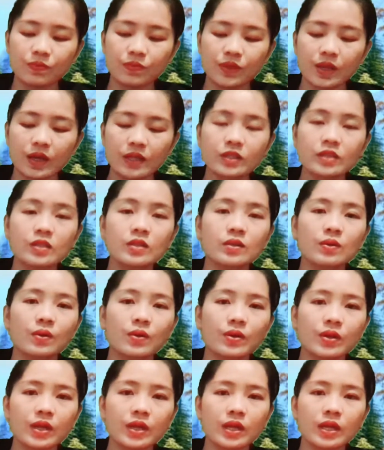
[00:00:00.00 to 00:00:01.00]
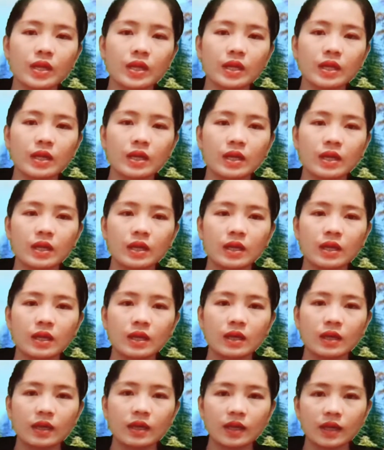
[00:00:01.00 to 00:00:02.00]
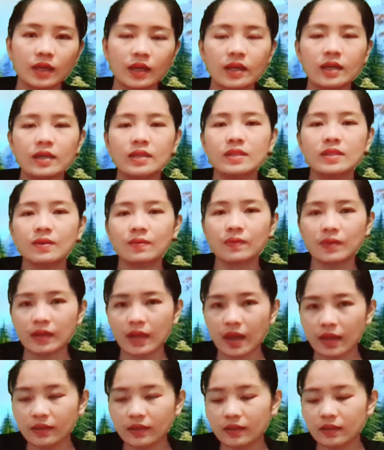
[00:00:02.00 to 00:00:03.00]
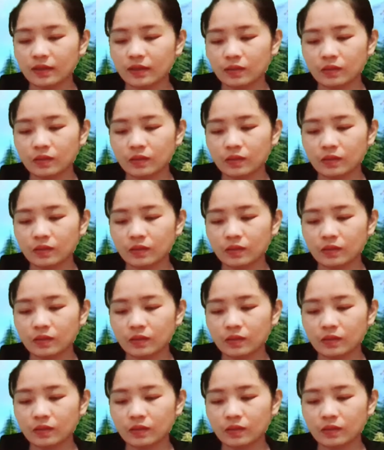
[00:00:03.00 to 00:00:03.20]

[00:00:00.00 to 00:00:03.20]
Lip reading: that story is related